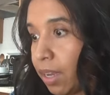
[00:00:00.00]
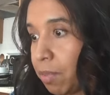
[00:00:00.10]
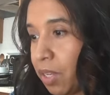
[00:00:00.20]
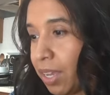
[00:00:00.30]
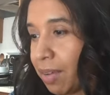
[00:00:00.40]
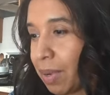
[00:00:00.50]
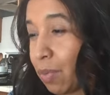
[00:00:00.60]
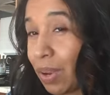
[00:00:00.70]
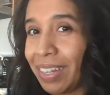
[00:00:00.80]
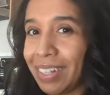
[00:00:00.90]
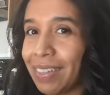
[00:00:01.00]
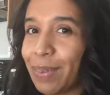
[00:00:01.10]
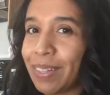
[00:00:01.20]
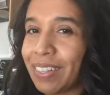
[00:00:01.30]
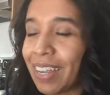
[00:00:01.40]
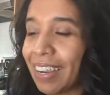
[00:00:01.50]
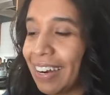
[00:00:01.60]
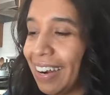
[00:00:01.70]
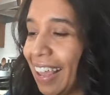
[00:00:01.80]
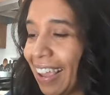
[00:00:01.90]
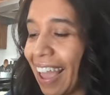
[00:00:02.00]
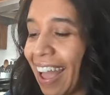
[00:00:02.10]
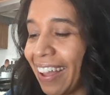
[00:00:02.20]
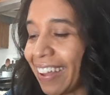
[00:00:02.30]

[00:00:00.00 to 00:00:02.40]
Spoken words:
I'm looking at my ready to assign, like